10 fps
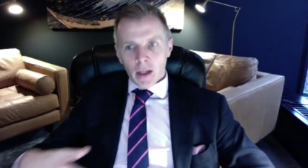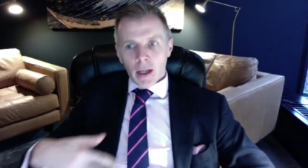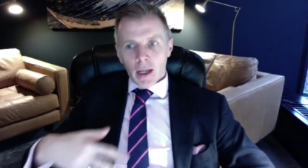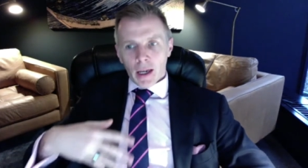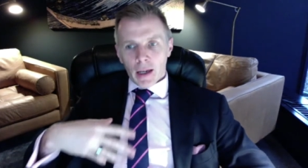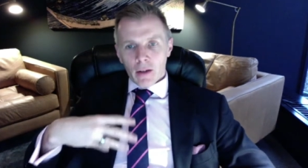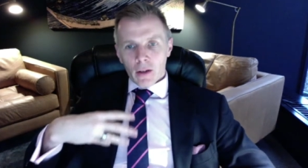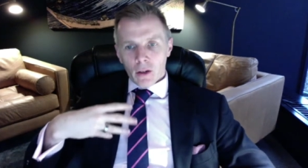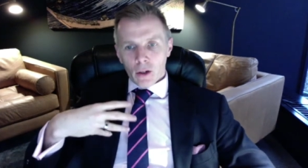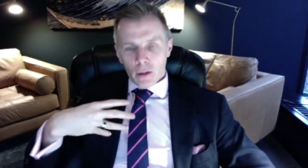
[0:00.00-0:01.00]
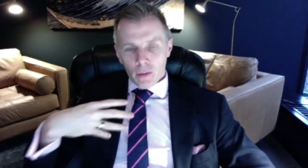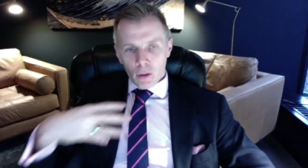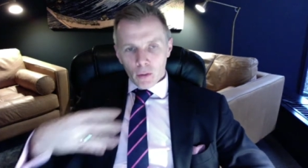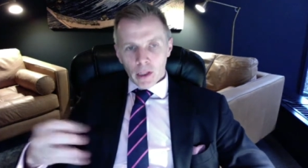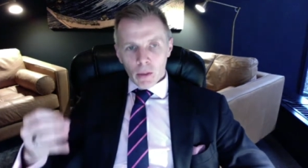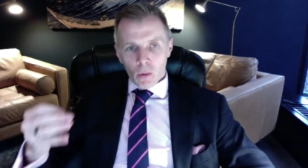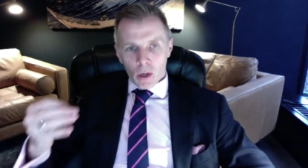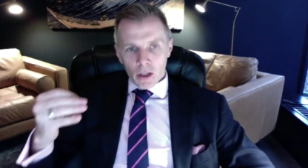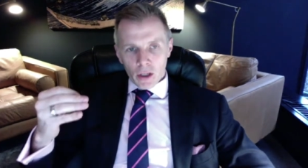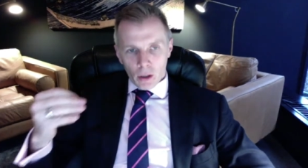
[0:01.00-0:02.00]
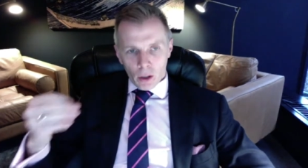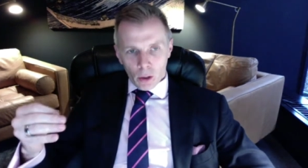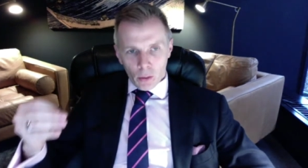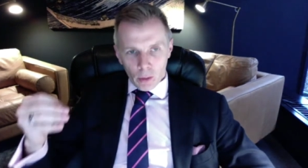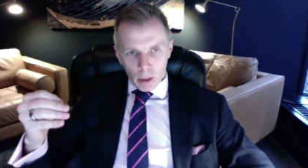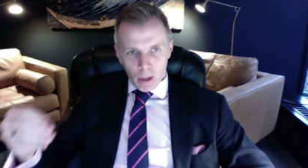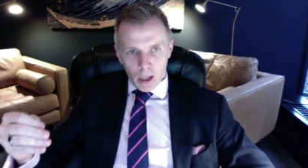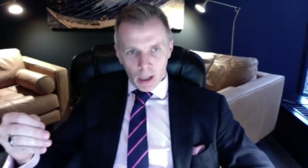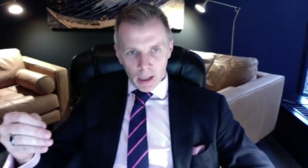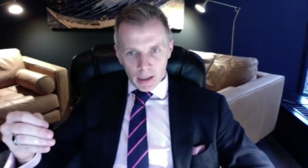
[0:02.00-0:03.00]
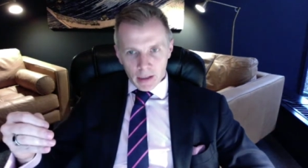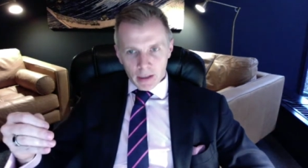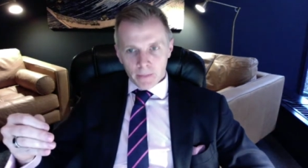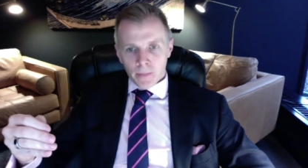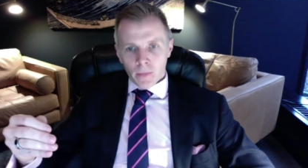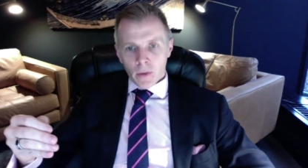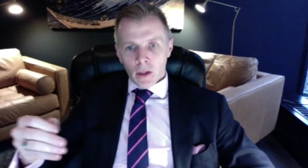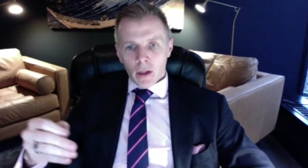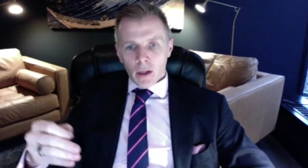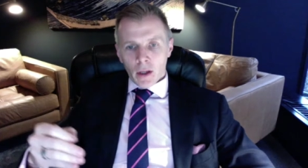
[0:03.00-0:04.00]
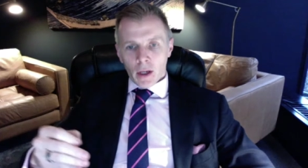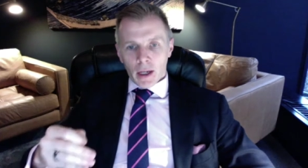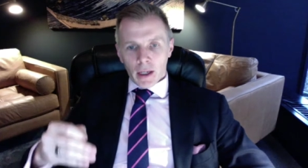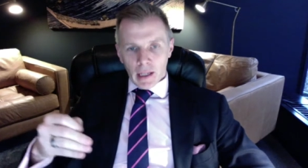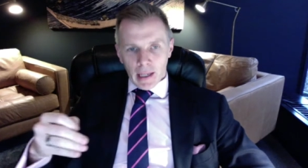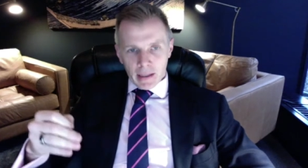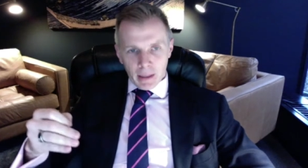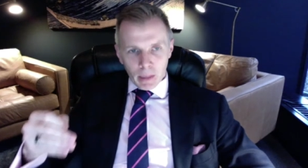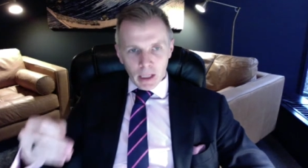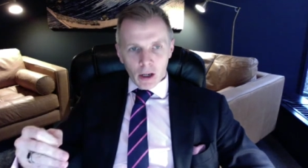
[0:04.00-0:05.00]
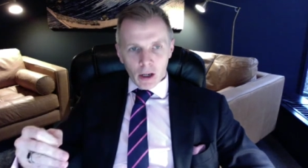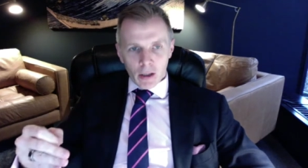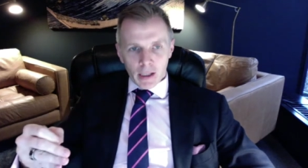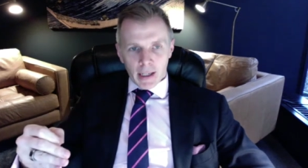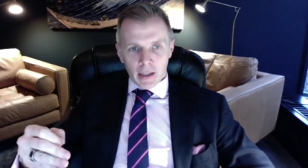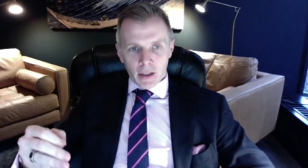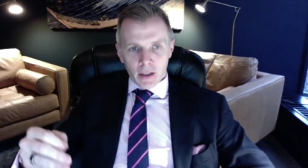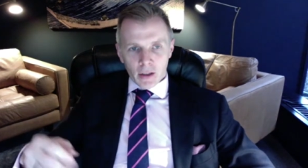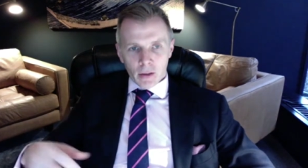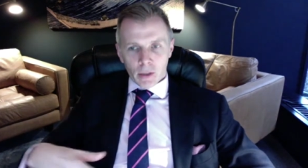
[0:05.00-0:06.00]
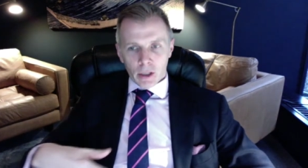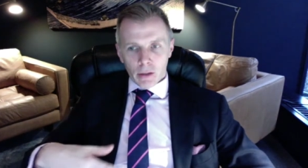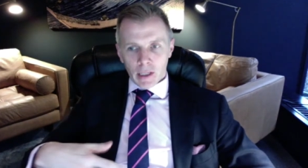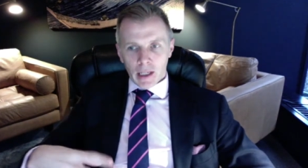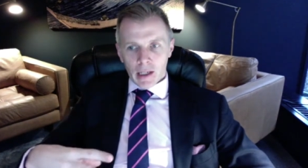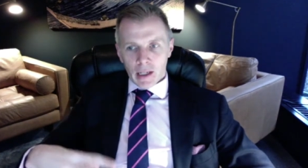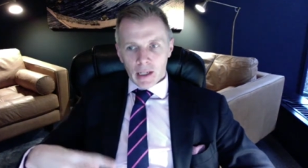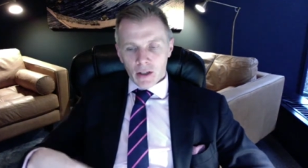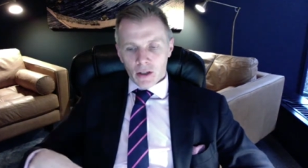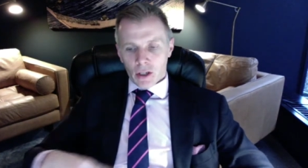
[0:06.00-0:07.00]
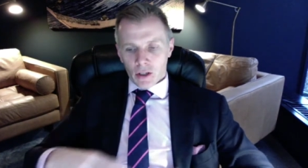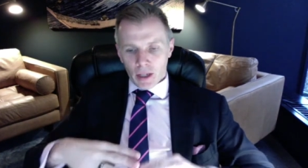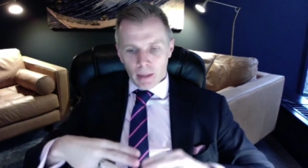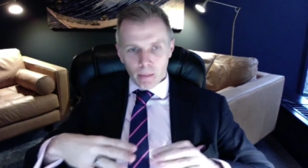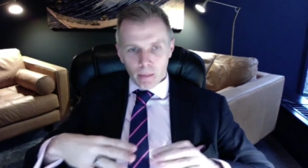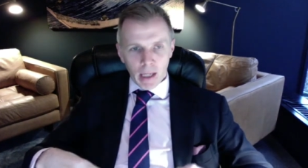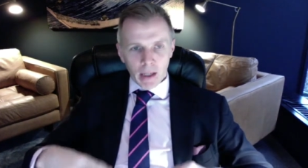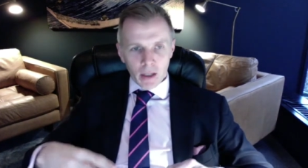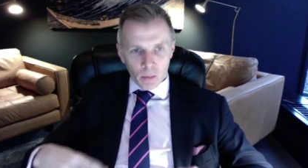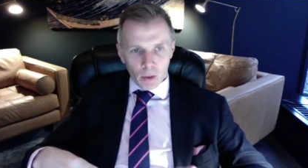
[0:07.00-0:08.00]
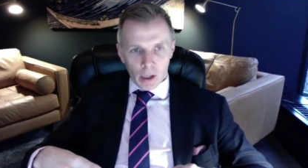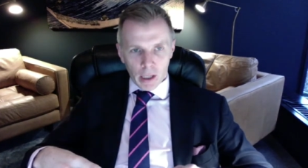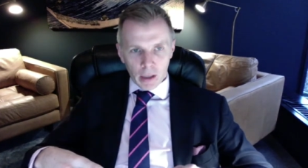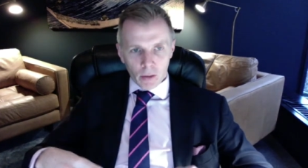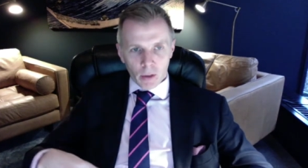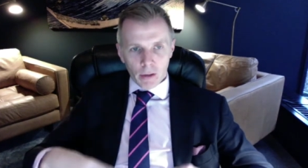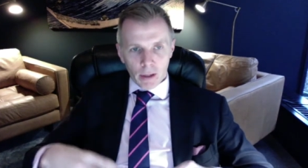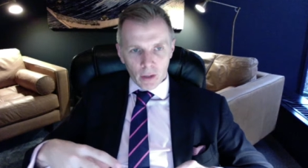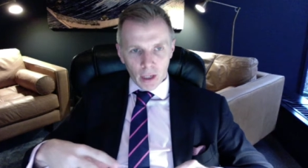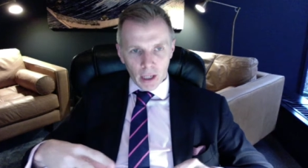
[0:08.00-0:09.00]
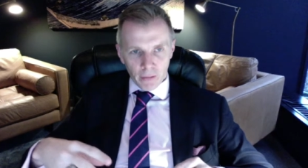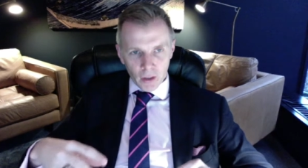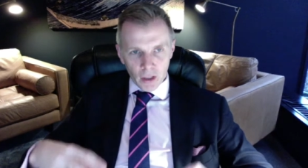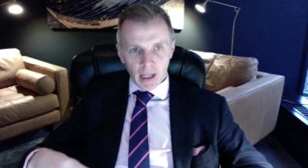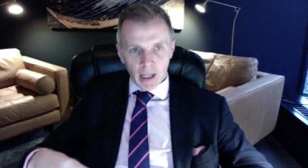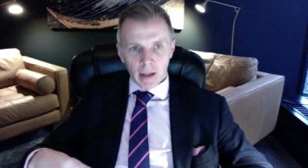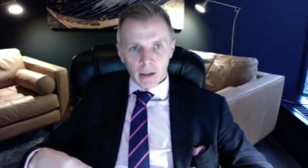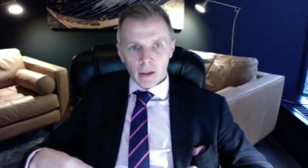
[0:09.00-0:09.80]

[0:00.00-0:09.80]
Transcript: And, if you really want to own a market in the SMB context, what you need is sort of some base product where you have enough scale